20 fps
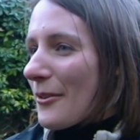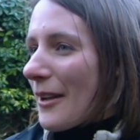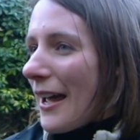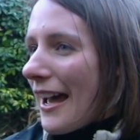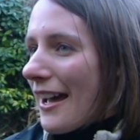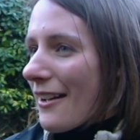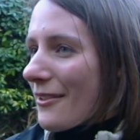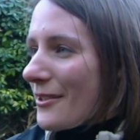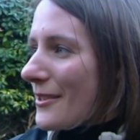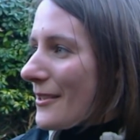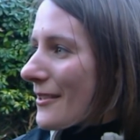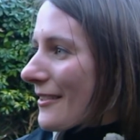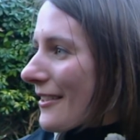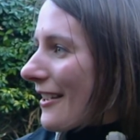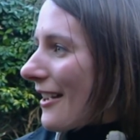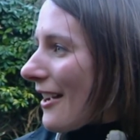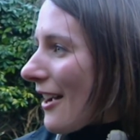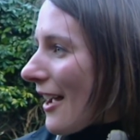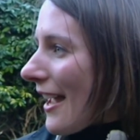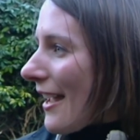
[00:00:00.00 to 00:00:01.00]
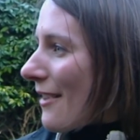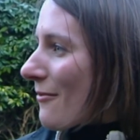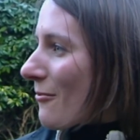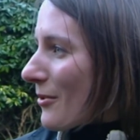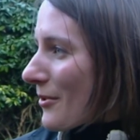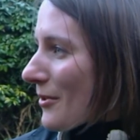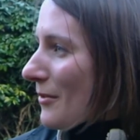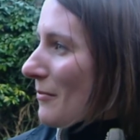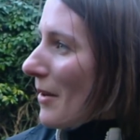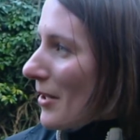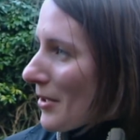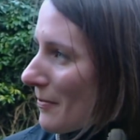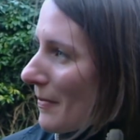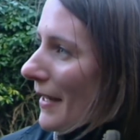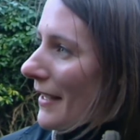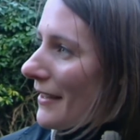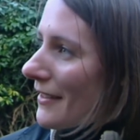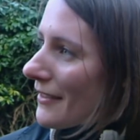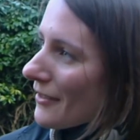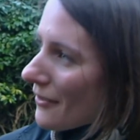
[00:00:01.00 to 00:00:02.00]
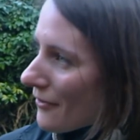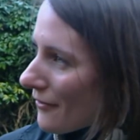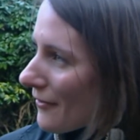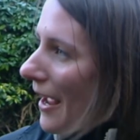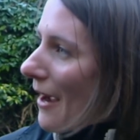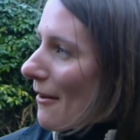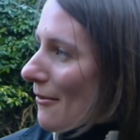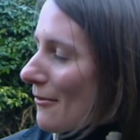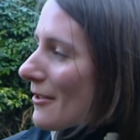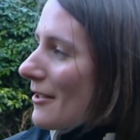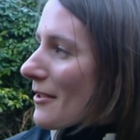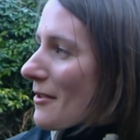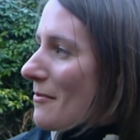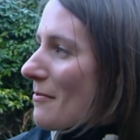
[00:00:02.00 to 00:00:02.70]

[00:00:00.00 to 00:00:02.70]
house. It wasn't much bigger than the flat we're in at the